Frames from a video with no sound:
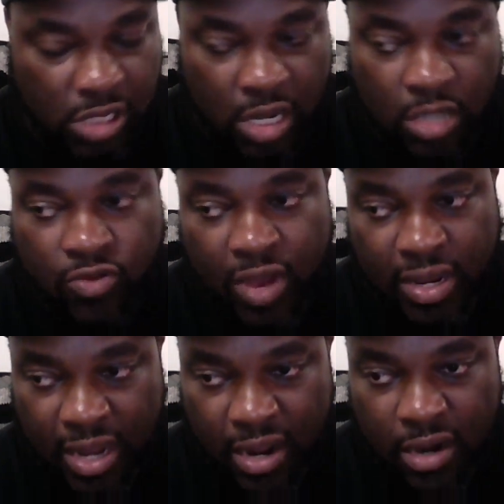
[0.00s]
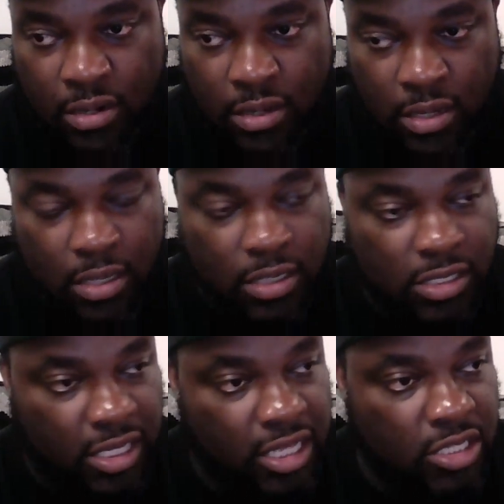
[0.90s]
songs right there
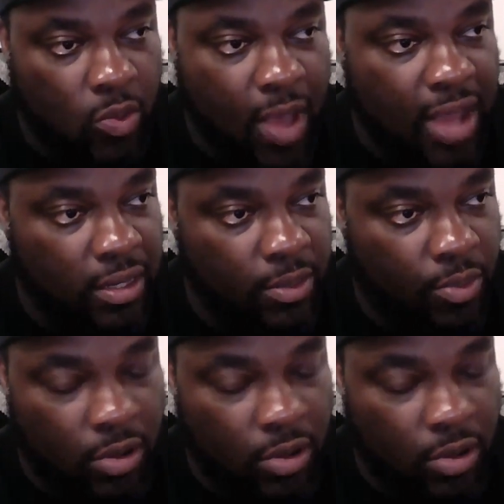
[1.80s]
to get you out here, bro.